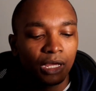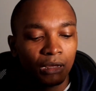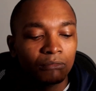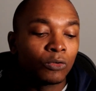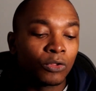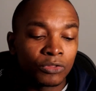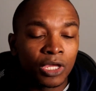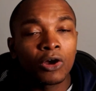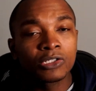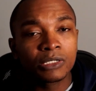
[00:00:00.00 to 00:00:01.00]
well, there
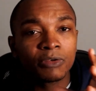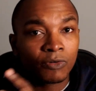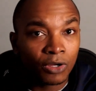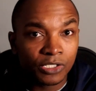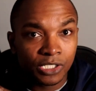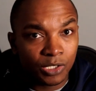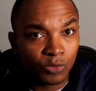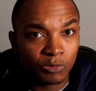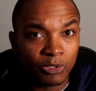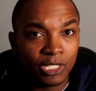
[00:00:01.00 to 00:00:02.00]
are some advantages that we'll
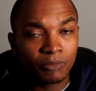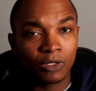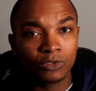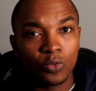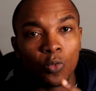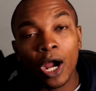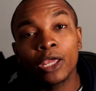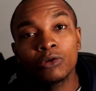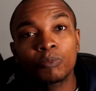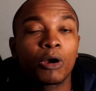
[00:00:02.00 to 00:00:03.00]
speak about to why
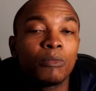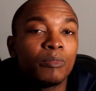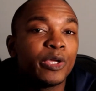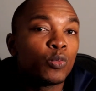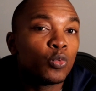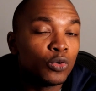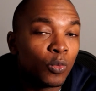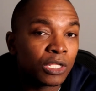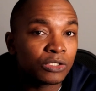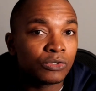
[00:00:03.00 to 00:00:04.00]
you probably would
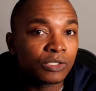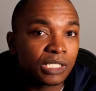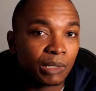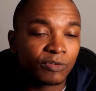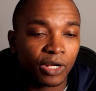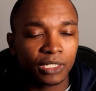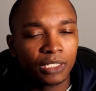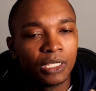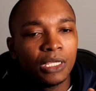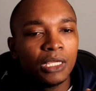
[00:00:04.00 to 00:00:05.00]
want to use this type of racket.
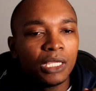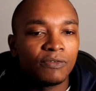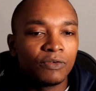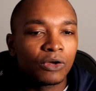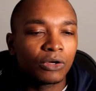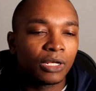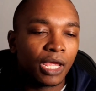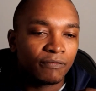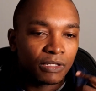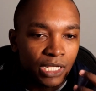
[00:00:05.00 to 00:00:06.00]
If you're not going to
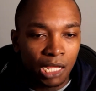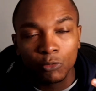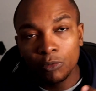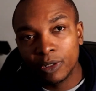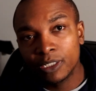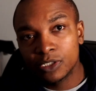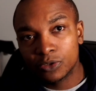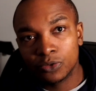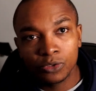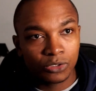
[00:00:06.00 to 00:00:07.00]
have the time or ability to
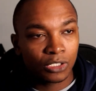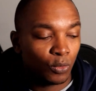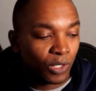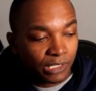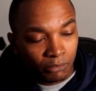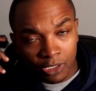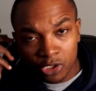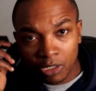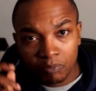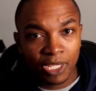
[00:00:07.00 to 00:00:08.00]
do so, and you want something that
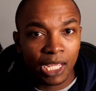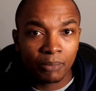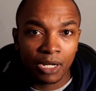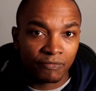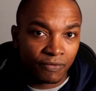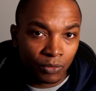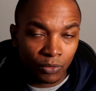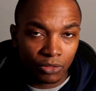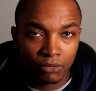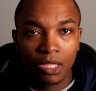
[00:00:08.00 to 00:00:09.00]
you can pick up and have fun
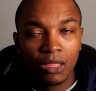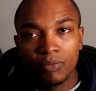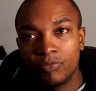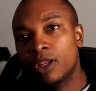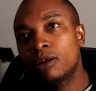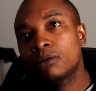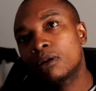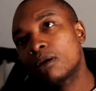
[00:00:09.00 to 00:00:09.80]
with, then